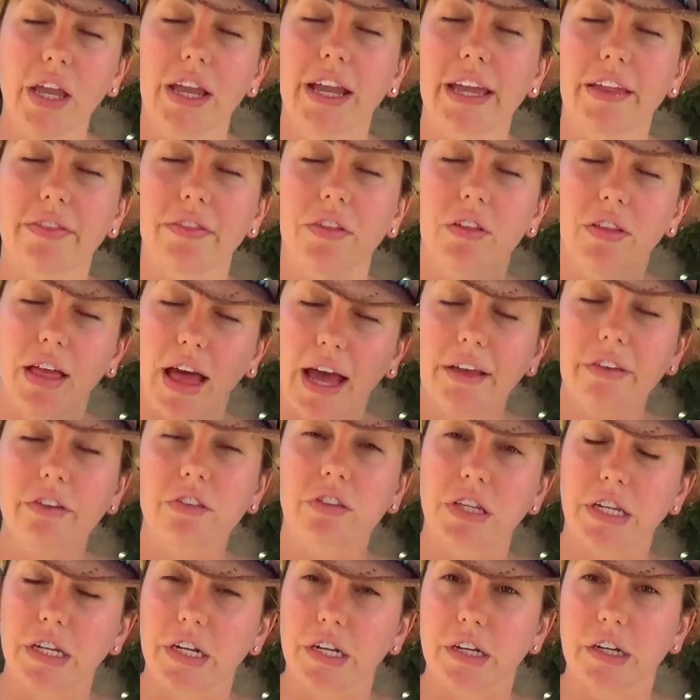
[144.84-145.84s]
in the
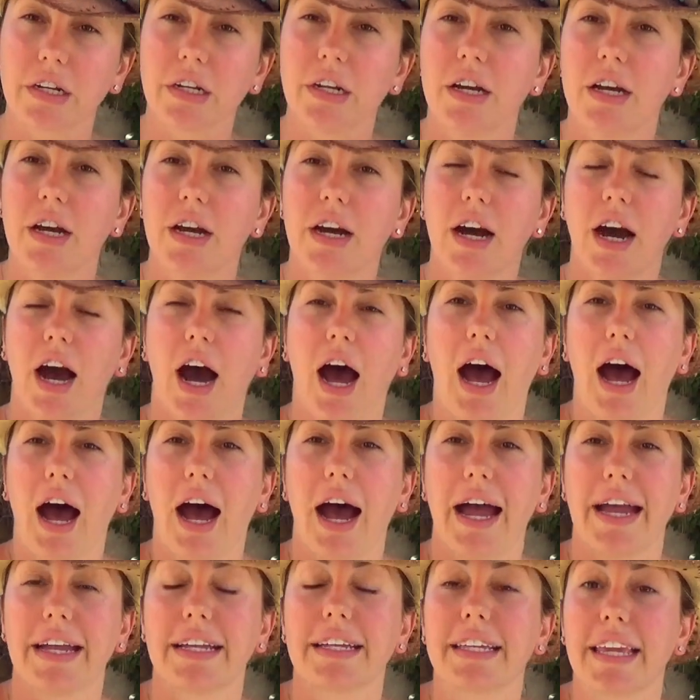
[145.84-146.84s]
last year,
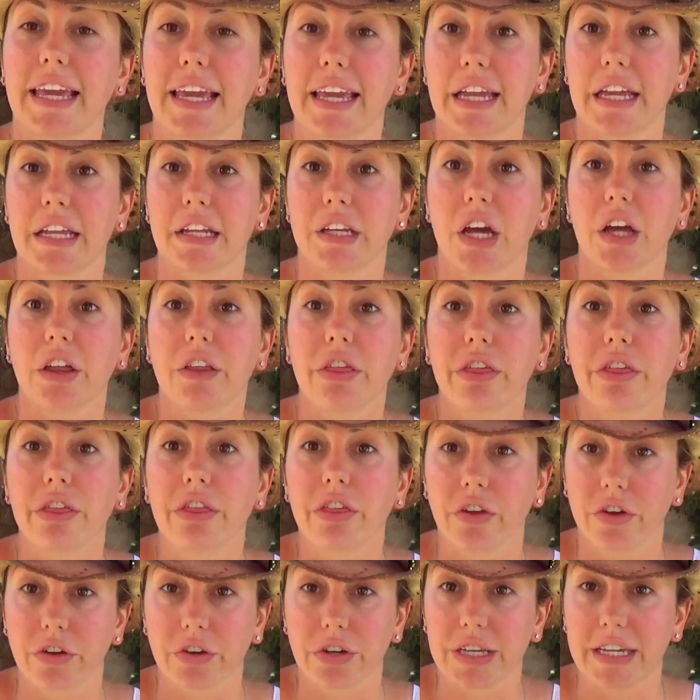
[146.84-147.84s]
I gained
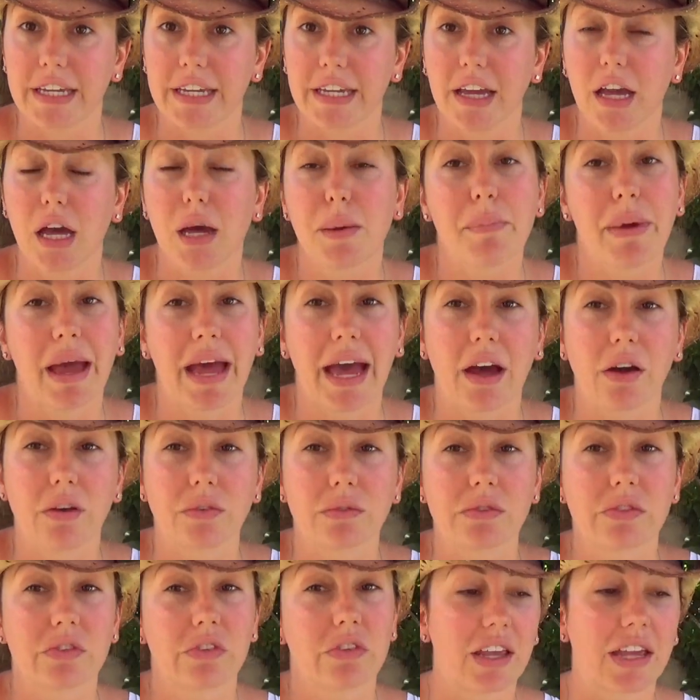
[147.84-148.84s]
30
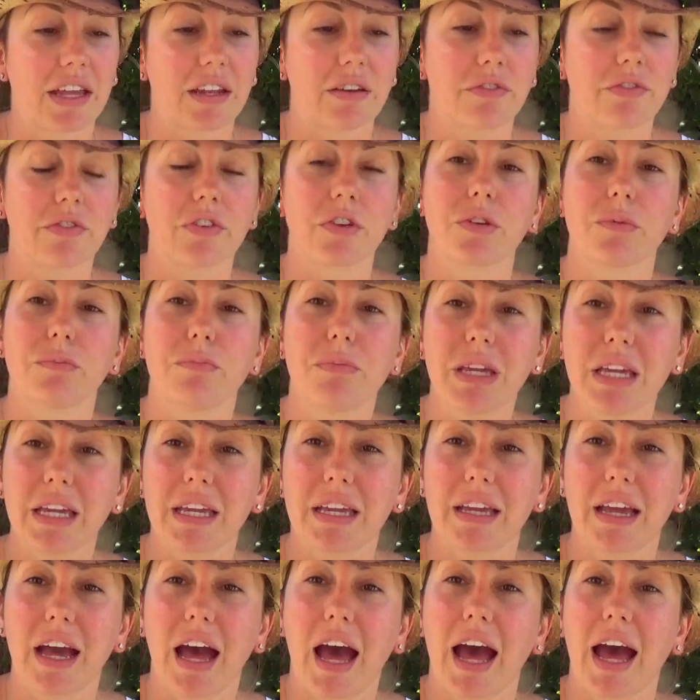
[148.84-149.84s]
pounds. And for
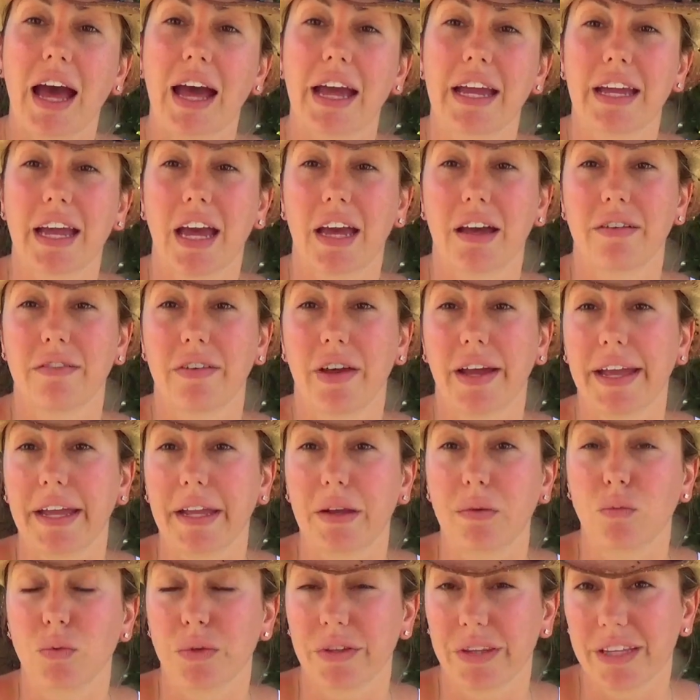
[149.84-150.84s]
me, I have
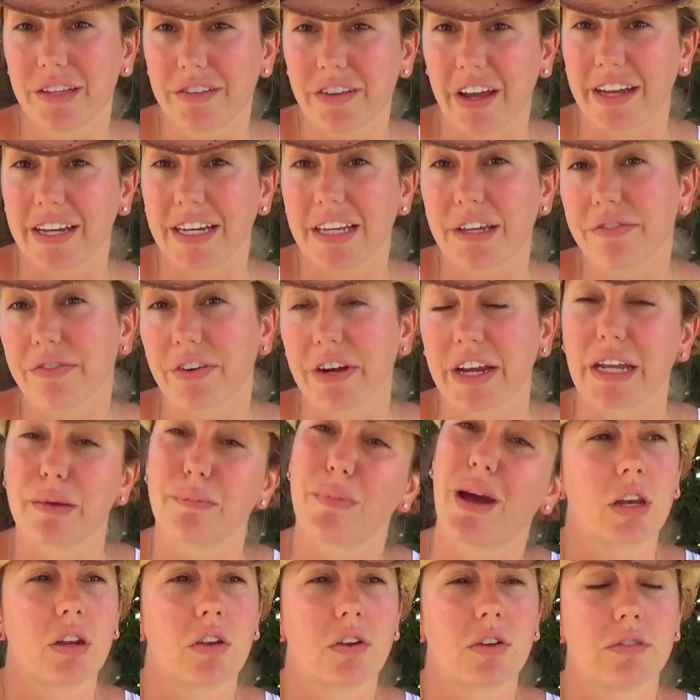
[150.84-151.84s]
a really tiny
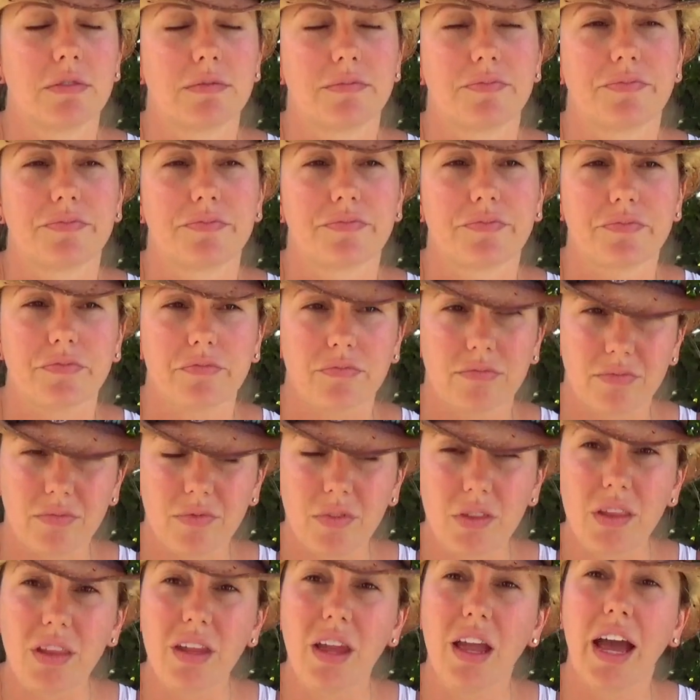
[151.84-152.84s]
frame.
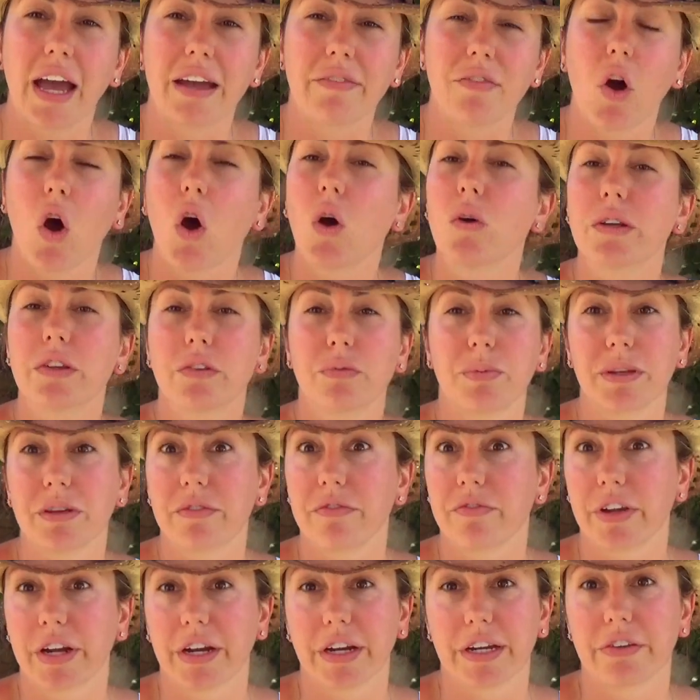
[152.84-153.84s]
I've always been
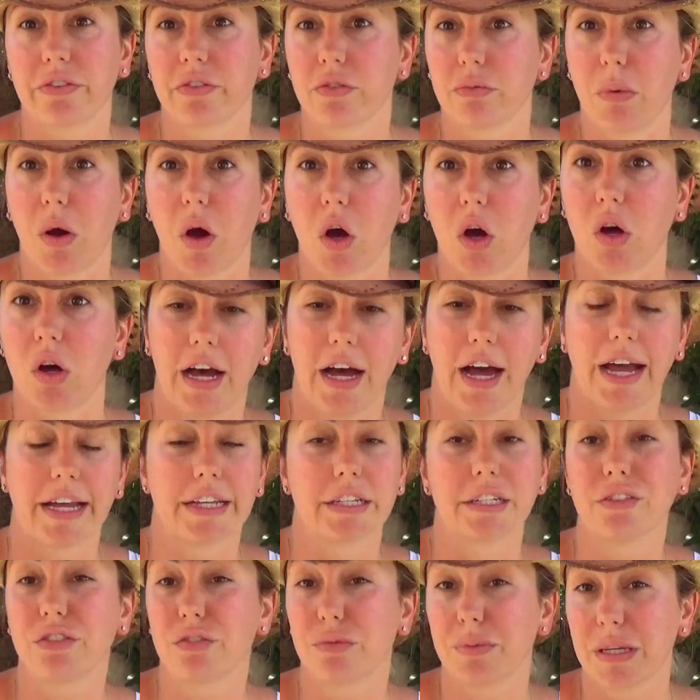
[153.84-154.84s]
very small. I
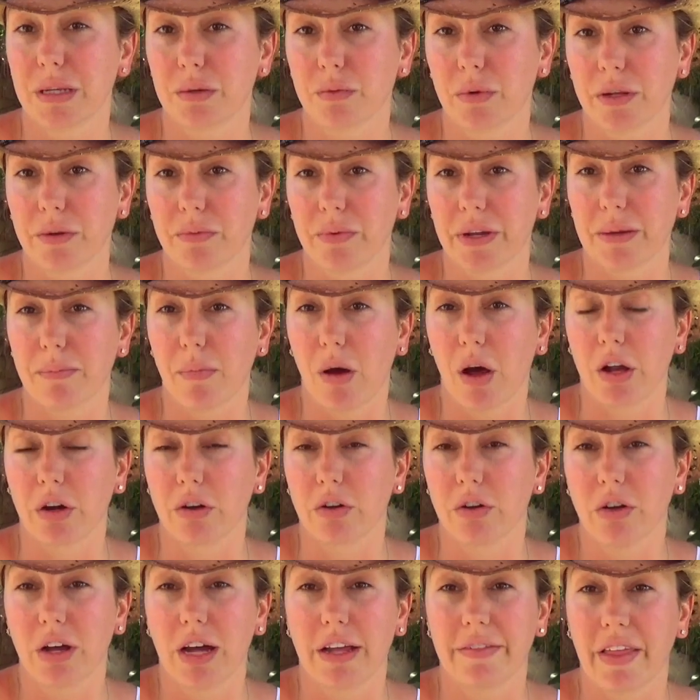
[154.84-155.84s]
used to be a runway
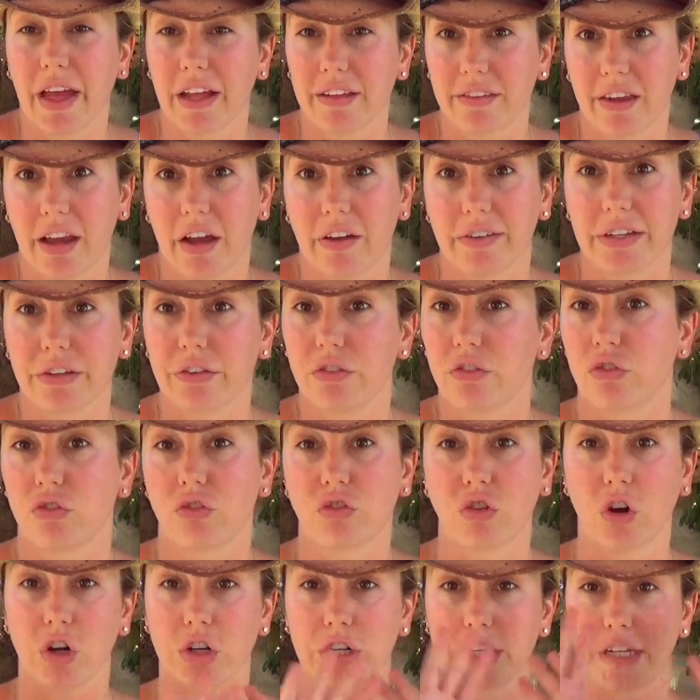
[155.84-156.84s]
model. That's how I
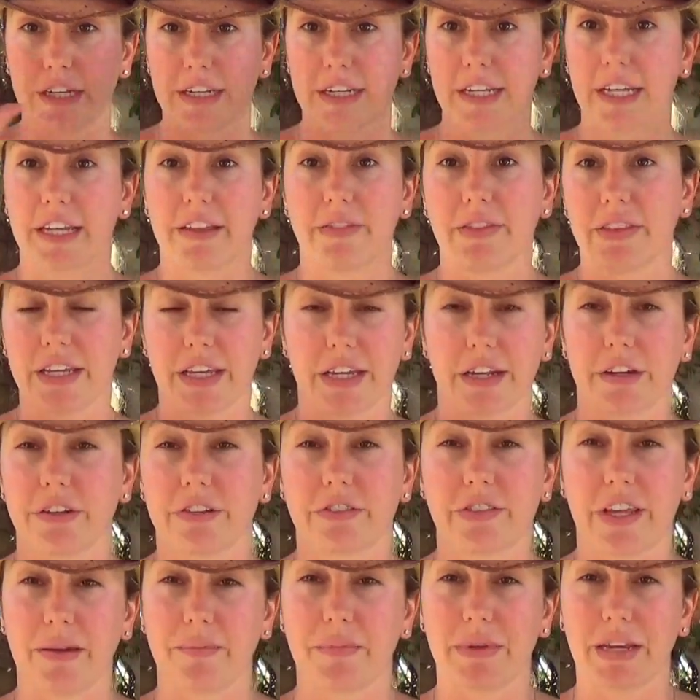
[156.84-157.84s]
started in the
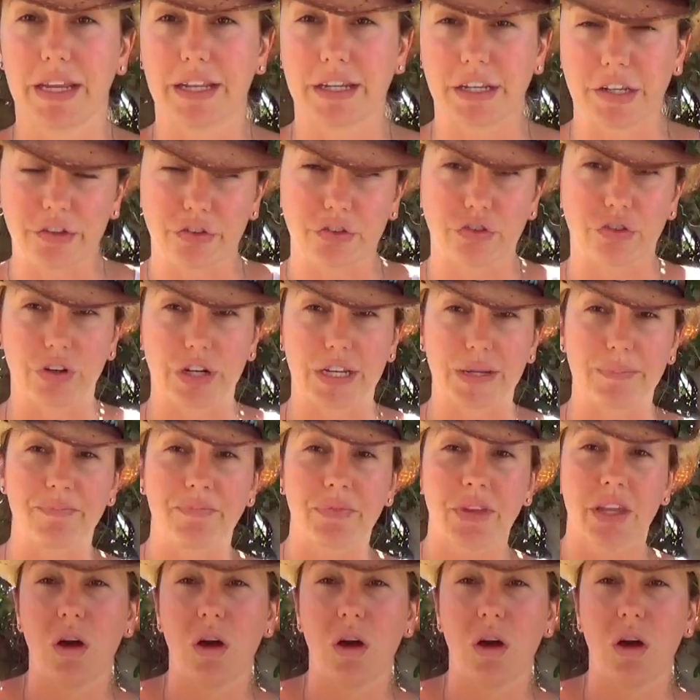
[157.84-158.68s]
entertainment industry.